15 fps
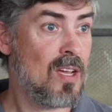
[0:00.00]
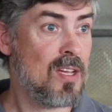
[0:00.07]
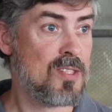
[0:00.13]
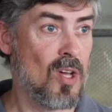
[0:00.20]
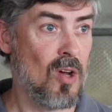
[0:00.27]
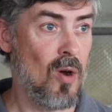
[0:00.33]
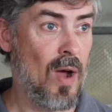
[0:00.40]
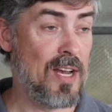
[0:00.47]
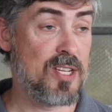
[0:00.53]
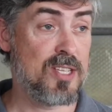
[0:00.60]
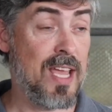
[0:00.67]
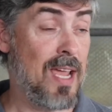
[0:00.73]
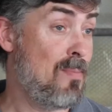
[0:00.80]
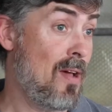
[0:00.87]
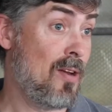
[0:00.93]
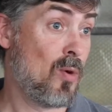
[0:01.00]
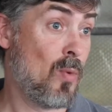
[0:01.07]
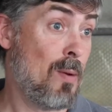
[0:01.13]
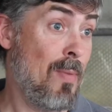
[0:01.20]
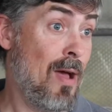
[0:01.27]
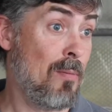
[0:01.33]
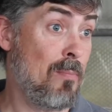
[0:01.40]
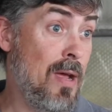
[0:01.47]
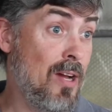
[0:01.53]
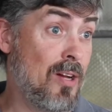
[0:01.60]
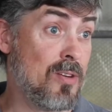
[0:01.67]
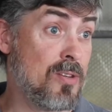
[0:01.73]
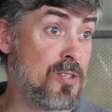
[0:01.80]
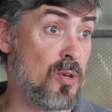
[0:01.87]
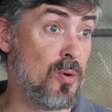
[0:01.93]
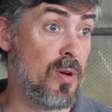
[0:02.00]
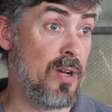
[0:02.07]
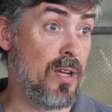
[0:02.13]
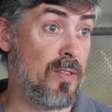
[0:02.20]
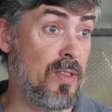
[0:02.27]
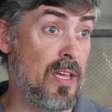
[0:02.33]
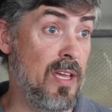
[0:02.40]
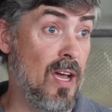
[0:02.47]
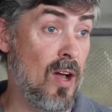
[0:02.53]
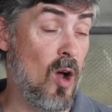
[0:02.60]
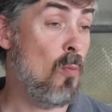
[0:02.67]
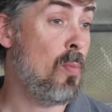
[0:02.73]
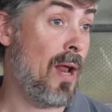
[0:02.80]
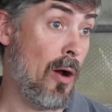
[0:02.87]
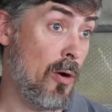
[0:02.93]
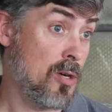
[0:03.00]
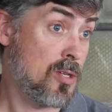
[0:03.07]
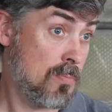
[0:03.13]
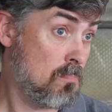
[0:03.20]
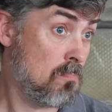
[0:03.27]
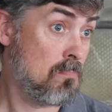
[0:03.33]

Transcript: So I just came down to Red Mountain Makers during the open hours